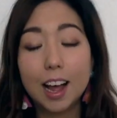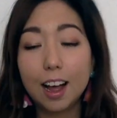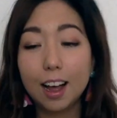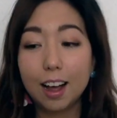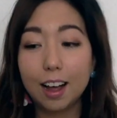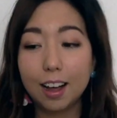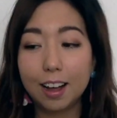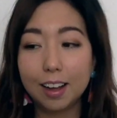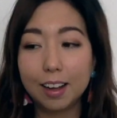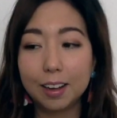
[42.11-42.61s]

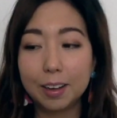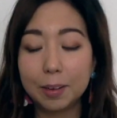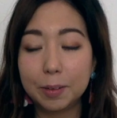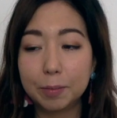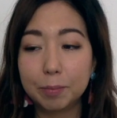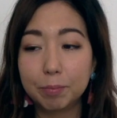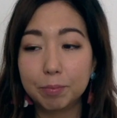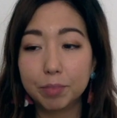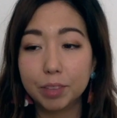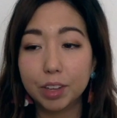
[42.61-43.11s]

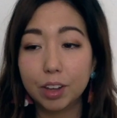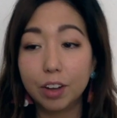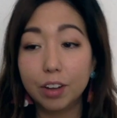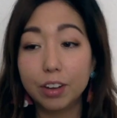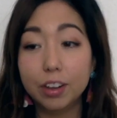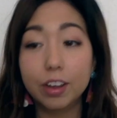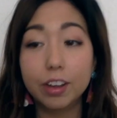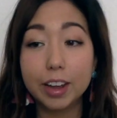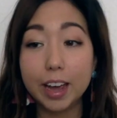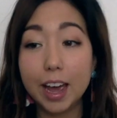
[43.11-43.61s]
On
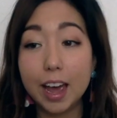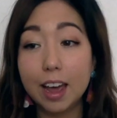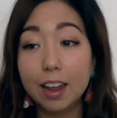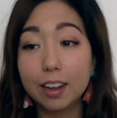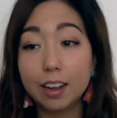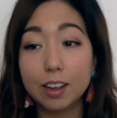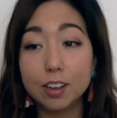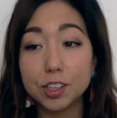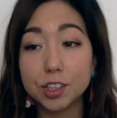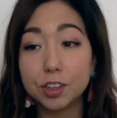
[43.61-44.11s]
the other hand,
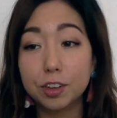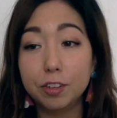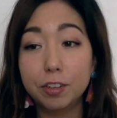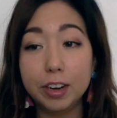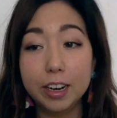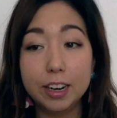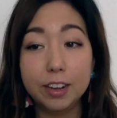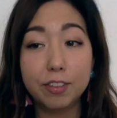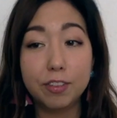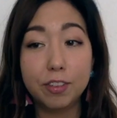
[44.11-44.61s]
I also
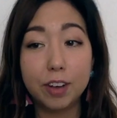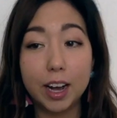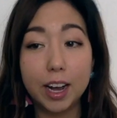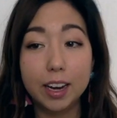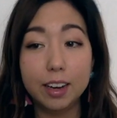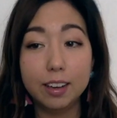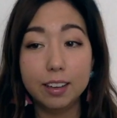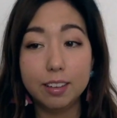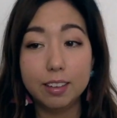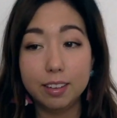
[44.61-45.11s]
really
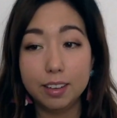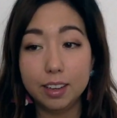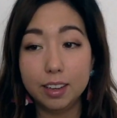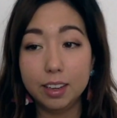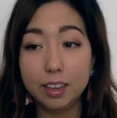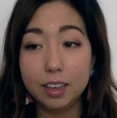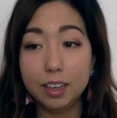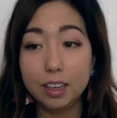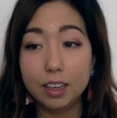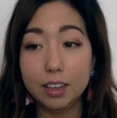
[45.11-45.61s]
find
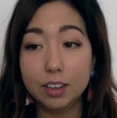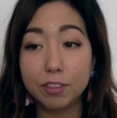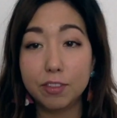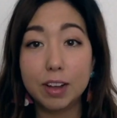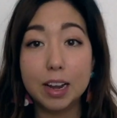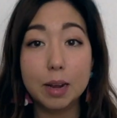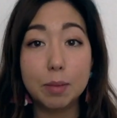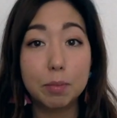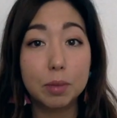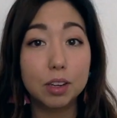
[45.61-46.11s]
the
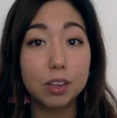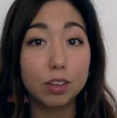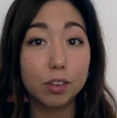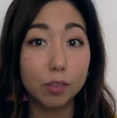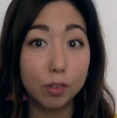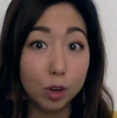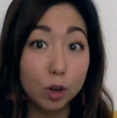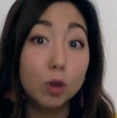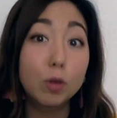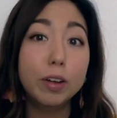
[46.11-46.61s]
development of
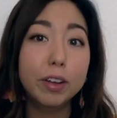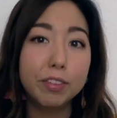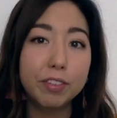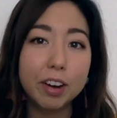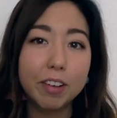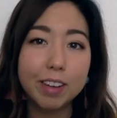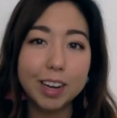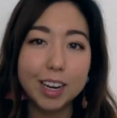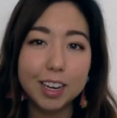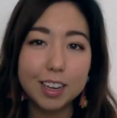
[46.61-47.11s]
Louis
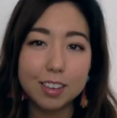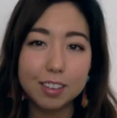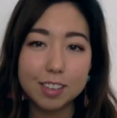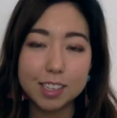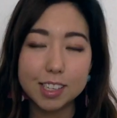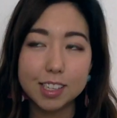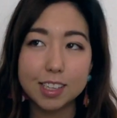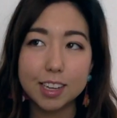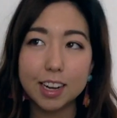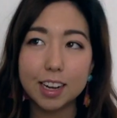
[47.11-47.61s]
very
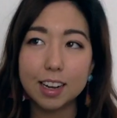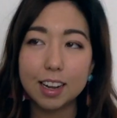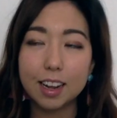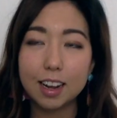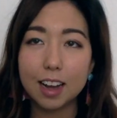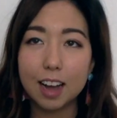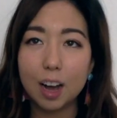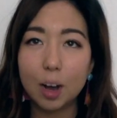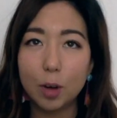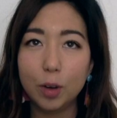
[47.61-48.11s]
interesting, like
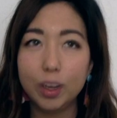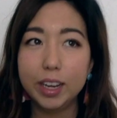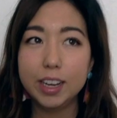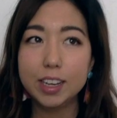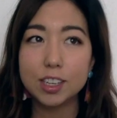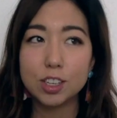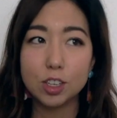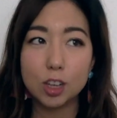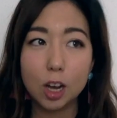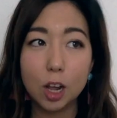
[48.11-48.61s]
how he's
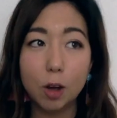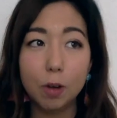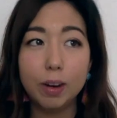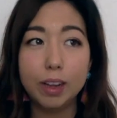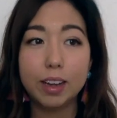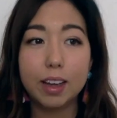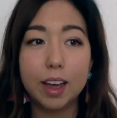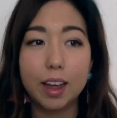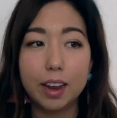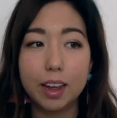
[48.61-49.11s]
slowly
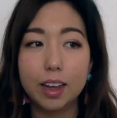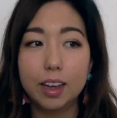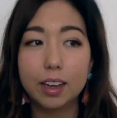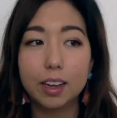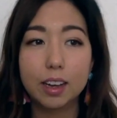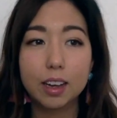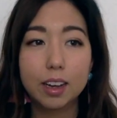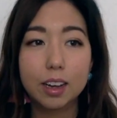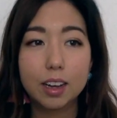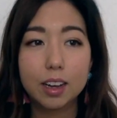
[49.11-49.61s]
getting
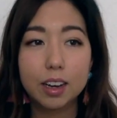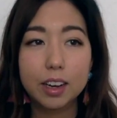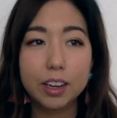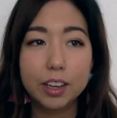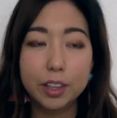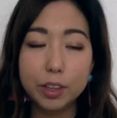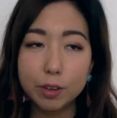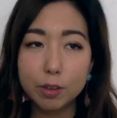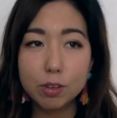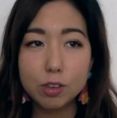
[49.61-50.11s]

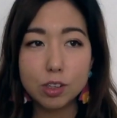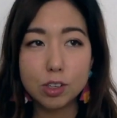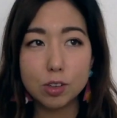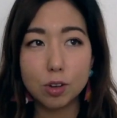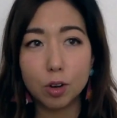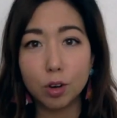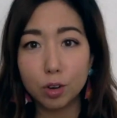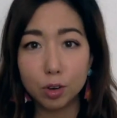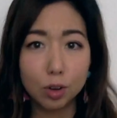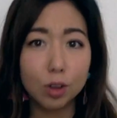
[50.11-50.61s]
used
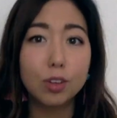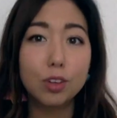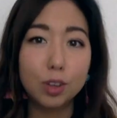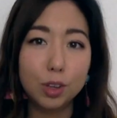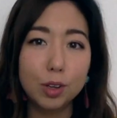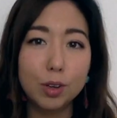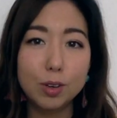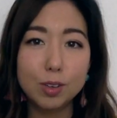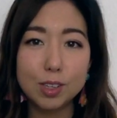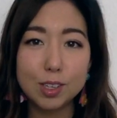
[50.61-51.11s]
or not
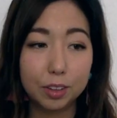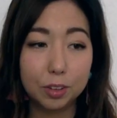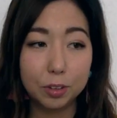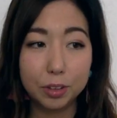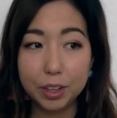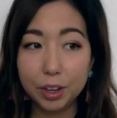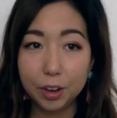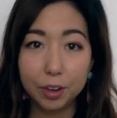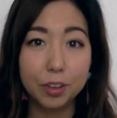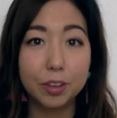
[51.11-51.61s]
used to
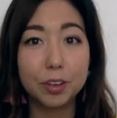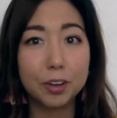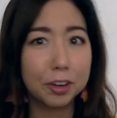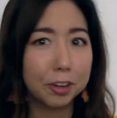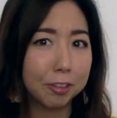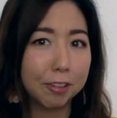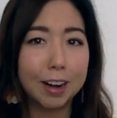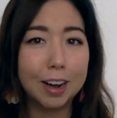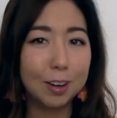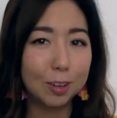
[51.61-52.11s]
the
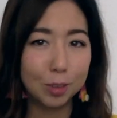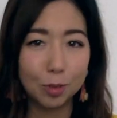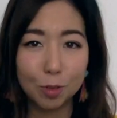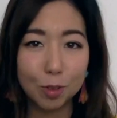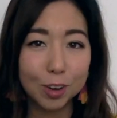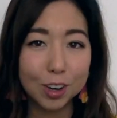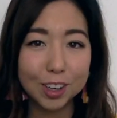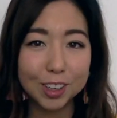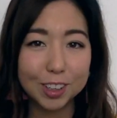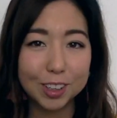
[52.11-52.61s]
underground
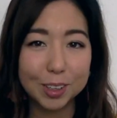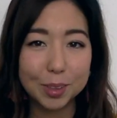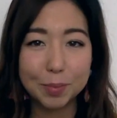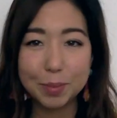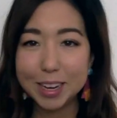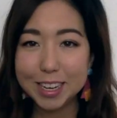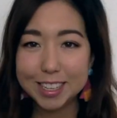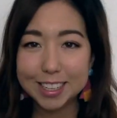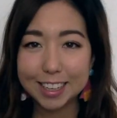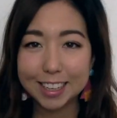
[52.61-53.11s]
world,
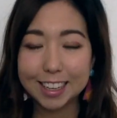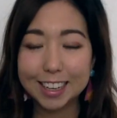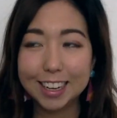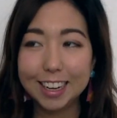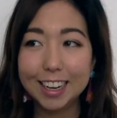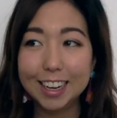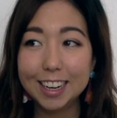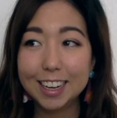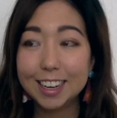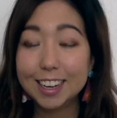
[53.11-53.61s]

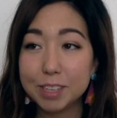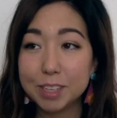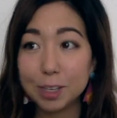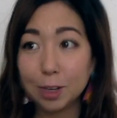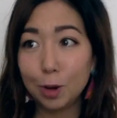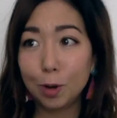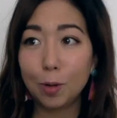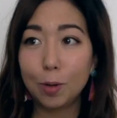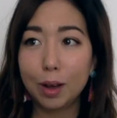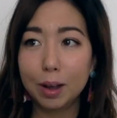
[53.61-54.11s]
basically.
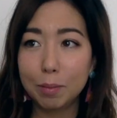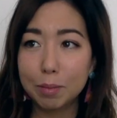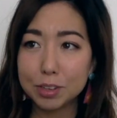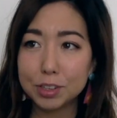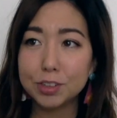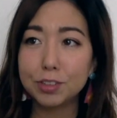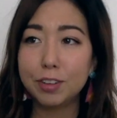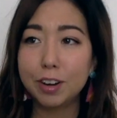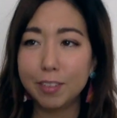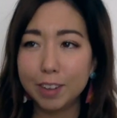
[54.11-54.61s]
So I'm
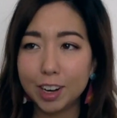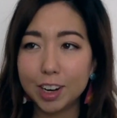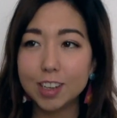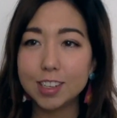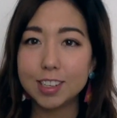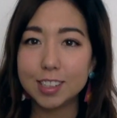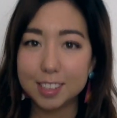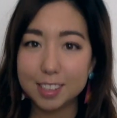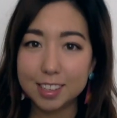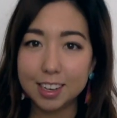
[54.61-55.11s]
also very curious
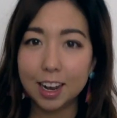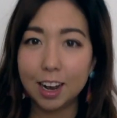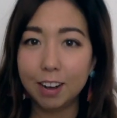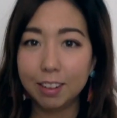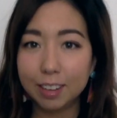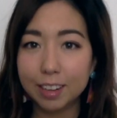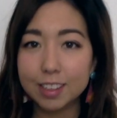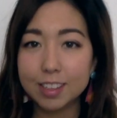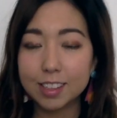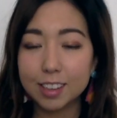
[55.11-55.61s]
to see how
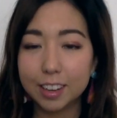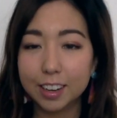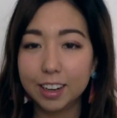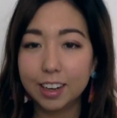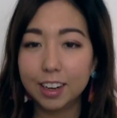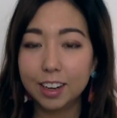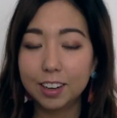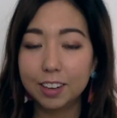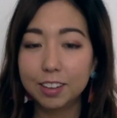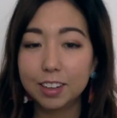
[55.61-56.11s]
that's gonna
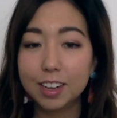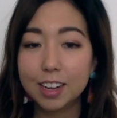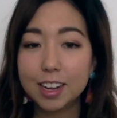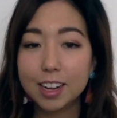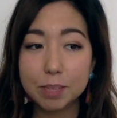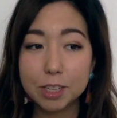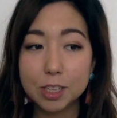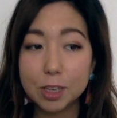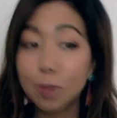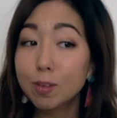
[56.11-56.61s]
go.
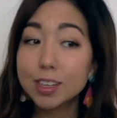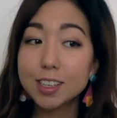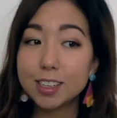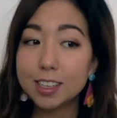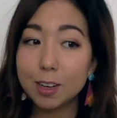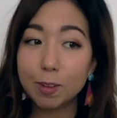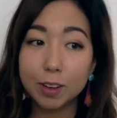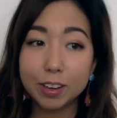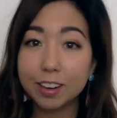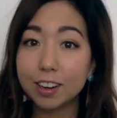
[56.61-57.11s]
So we'll
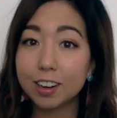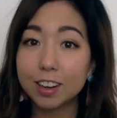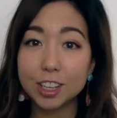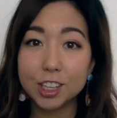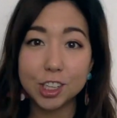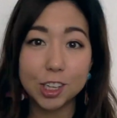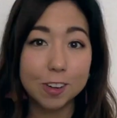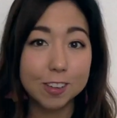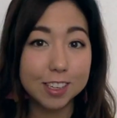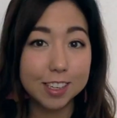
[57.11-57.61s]
see what they're gonna
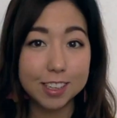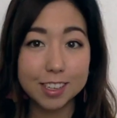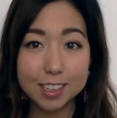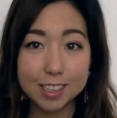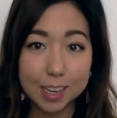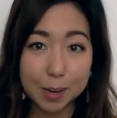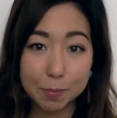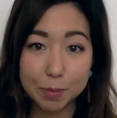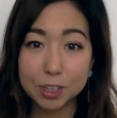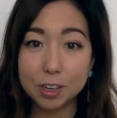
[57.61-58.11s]
show us in this
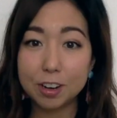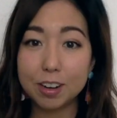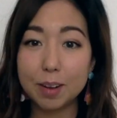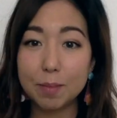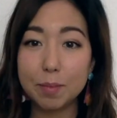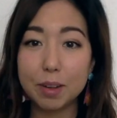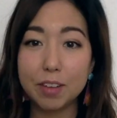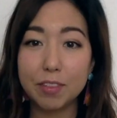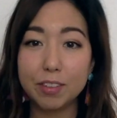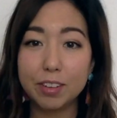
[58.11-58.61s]
episode.
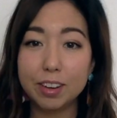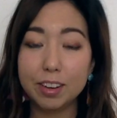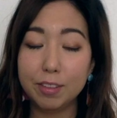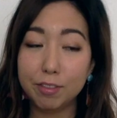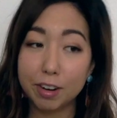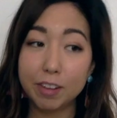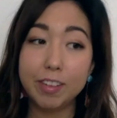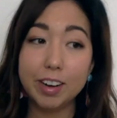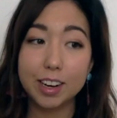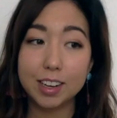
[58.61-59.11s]
I'm definitely
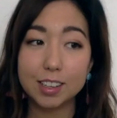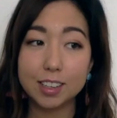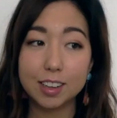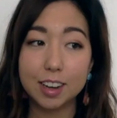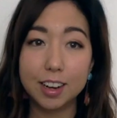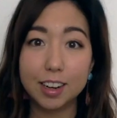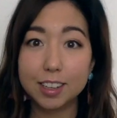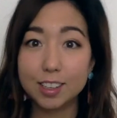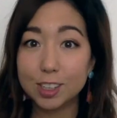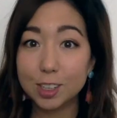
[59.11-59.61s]
very
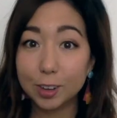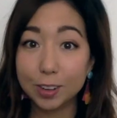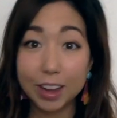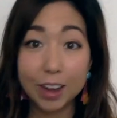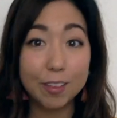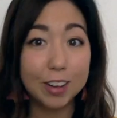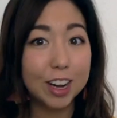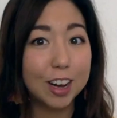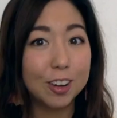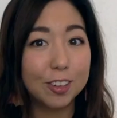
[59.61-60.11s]
excited. So yeah,
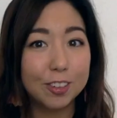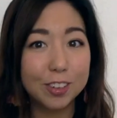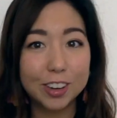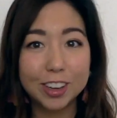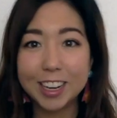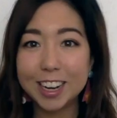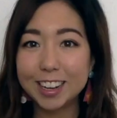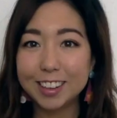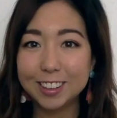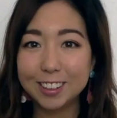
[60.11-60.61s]
without
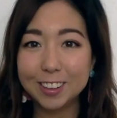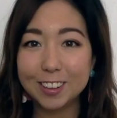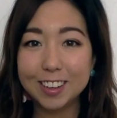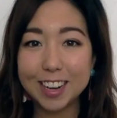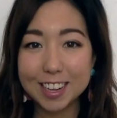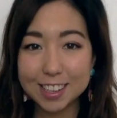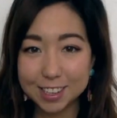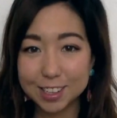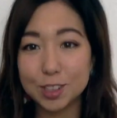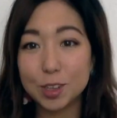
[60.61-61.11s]
further ado,
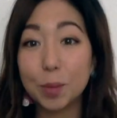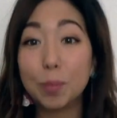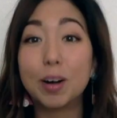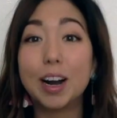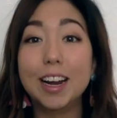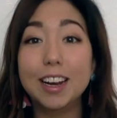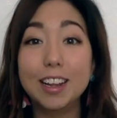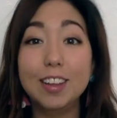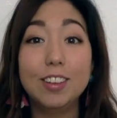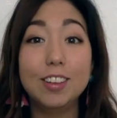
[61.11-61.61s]
let's just hop
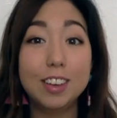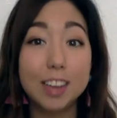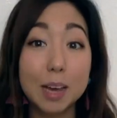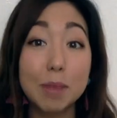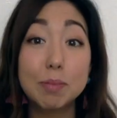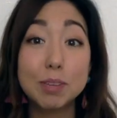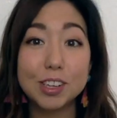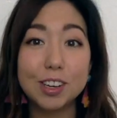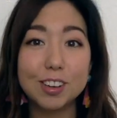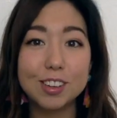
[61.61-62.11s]
right into the
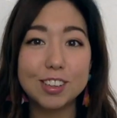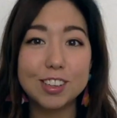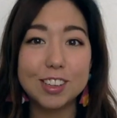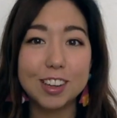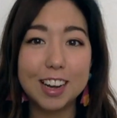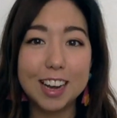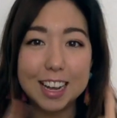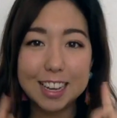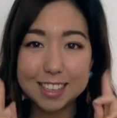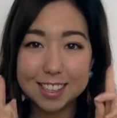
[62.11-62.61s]
episode. So
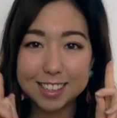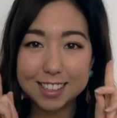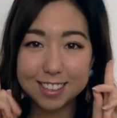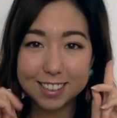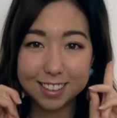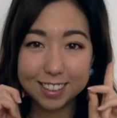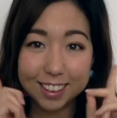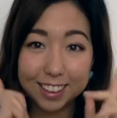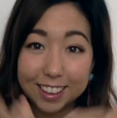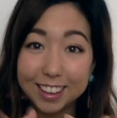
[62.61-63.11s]
let's
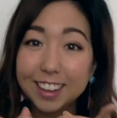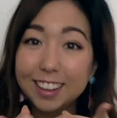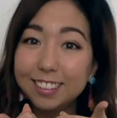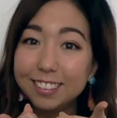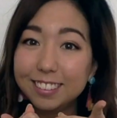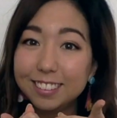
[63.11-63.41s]
go.